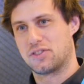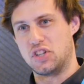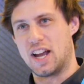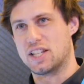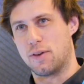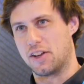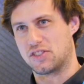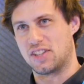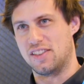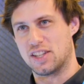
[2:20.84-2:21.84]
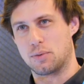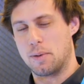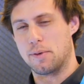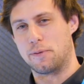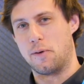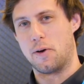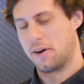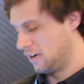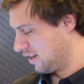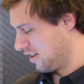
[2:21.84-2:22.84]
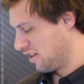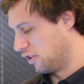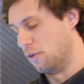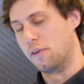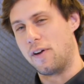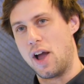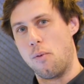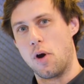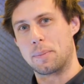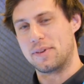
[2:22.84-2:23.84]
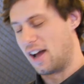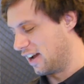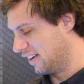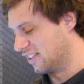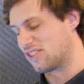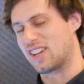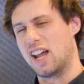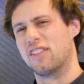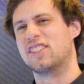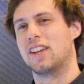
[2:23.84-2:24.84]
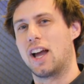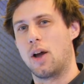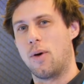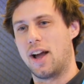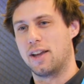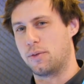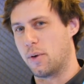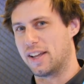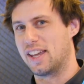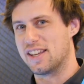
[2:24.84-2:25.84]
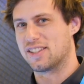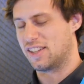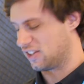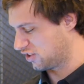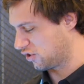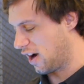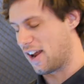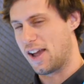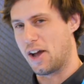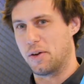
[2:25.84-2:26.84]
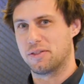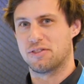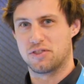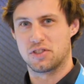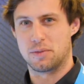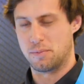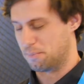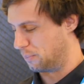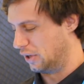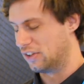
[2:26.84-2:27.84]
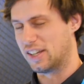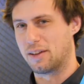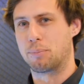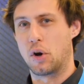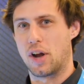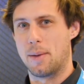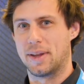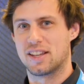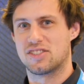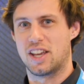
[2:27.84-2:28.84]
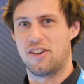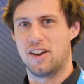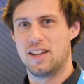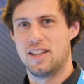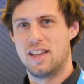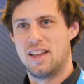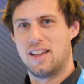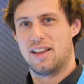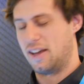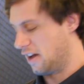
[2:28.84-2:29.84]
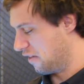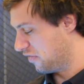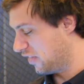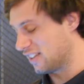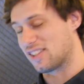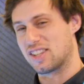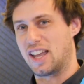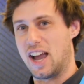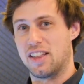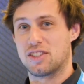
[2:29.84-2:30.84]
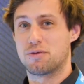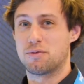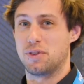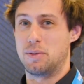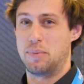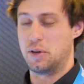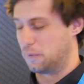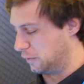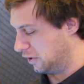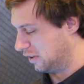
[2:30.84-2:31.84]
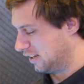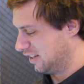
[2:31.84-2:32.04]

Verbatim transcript: So you guys have also seen this one before, UVify Warp 9. This is kind of a DIY if you want to get into this, try it out, do some building, programming, etc. Uh, this is the guy that's really beautiful.